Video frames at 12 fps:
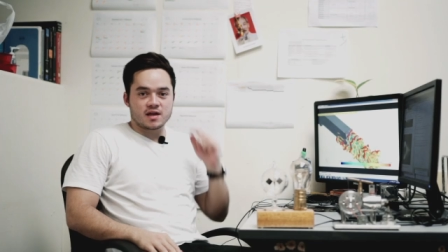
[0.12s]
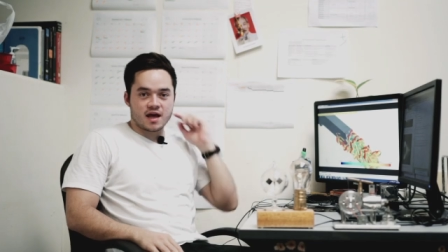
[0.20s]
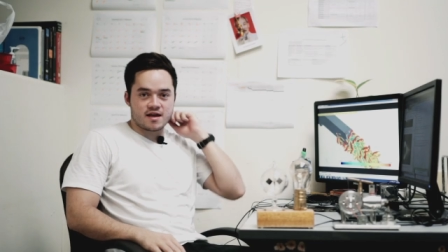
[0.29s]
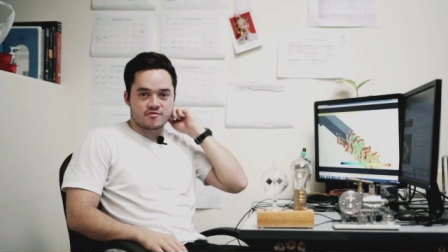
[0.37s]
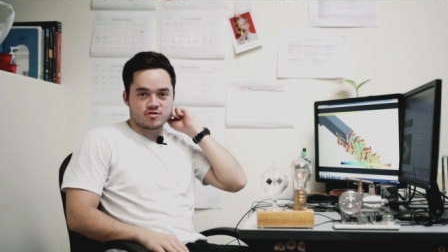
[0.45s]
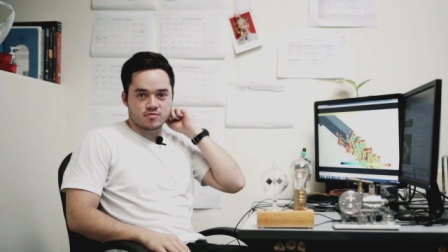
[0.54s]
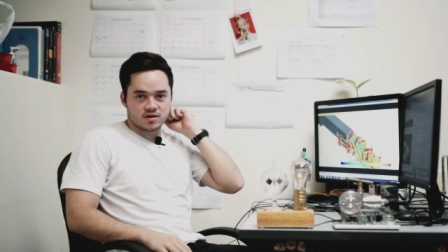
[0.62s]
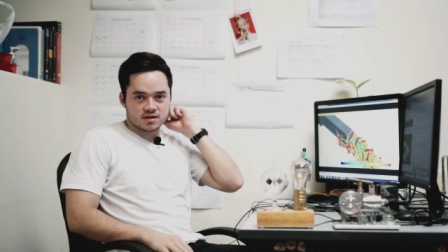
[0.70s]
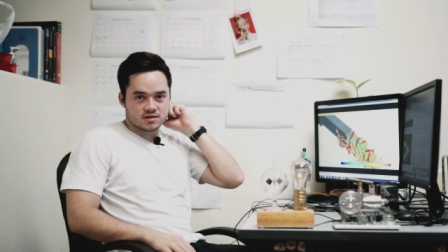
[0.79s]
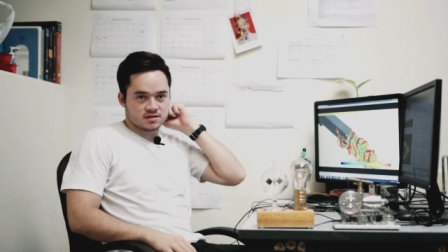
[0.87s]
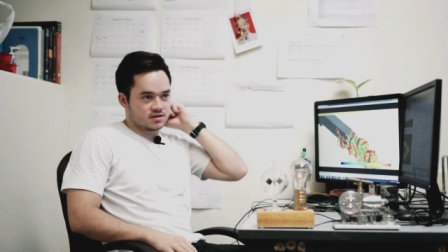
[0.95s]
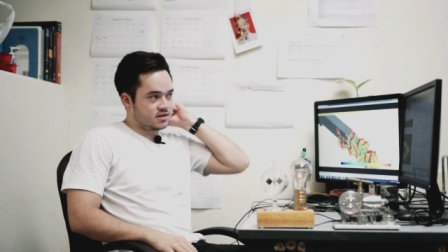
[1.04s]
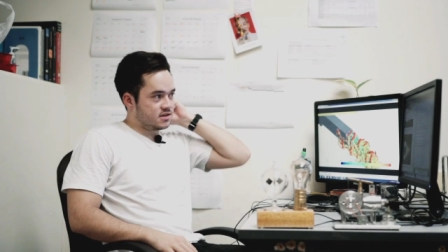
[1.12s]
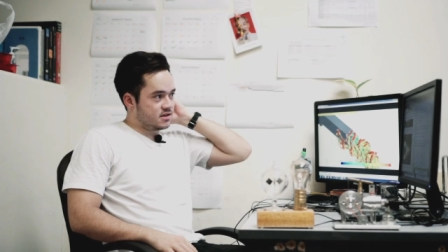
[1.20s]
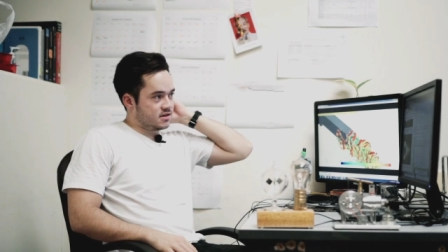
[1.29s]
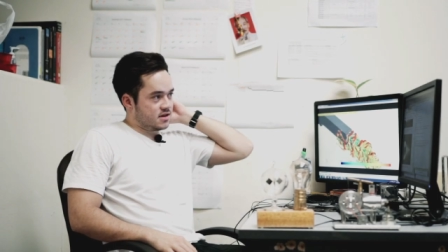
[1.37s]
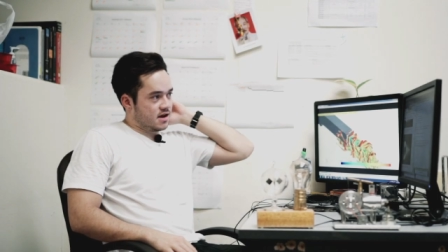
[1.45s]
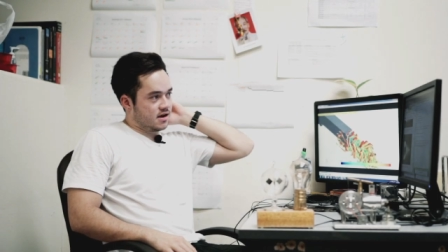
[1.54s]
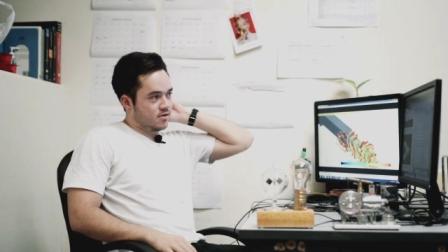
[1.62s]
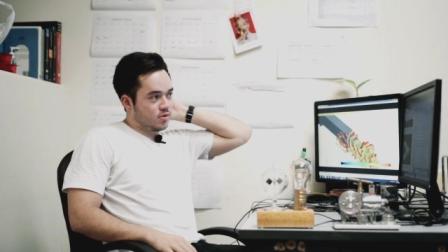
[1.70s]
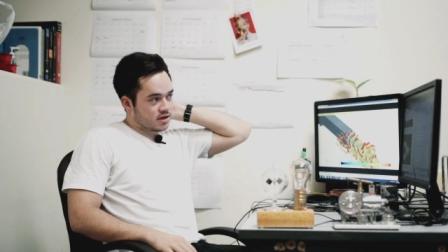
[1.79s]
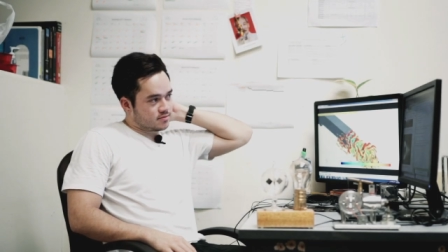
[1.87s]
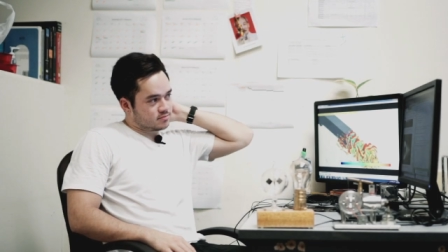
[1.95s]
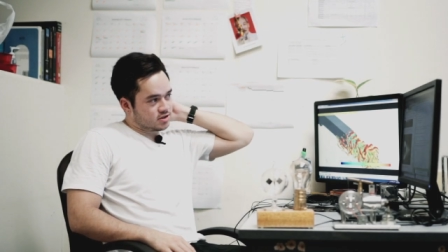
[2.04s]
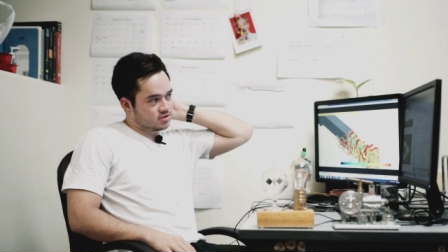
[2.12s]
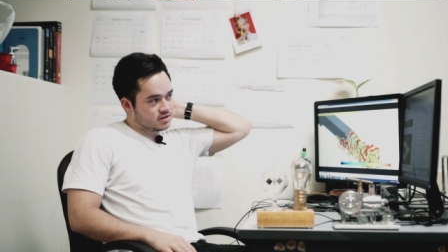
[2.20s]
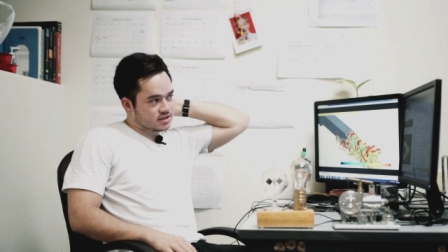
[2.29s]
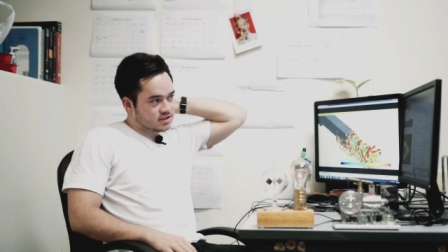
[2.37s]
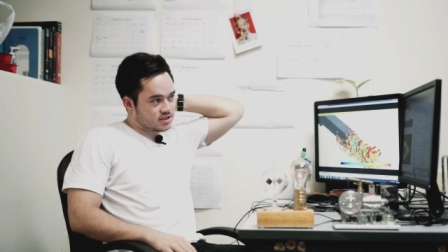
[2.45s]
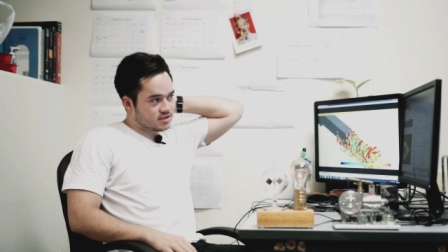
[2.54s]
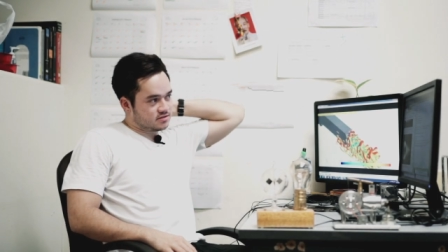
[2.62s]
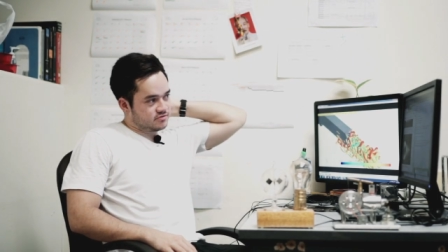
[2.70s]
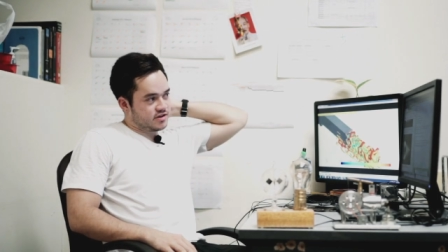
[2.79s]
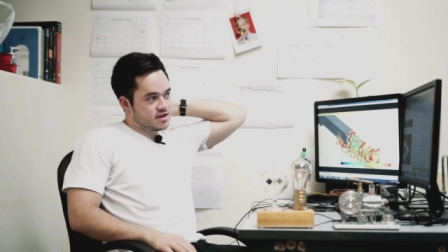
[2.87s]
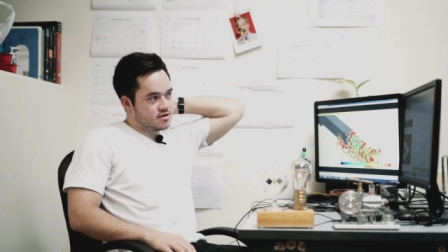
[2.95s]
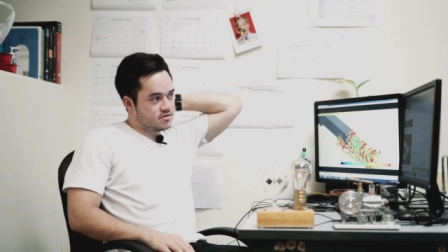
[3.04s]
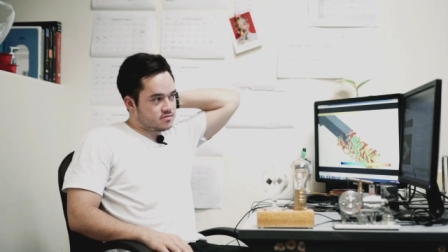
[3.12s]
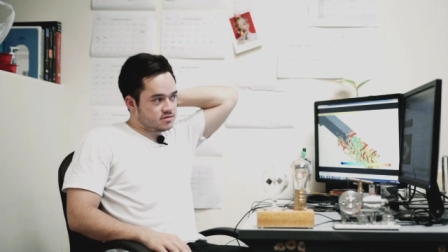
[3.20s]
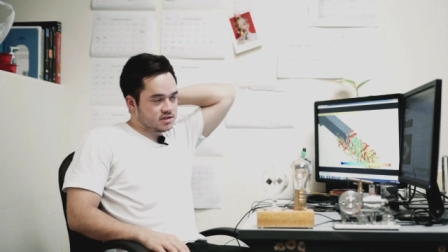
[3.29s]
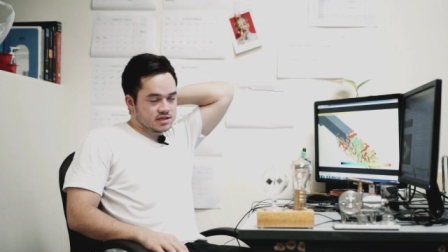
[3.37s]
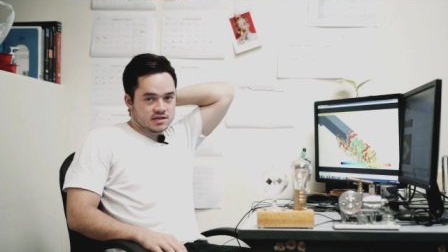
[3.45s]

Hi everyone, uh, welcome to this video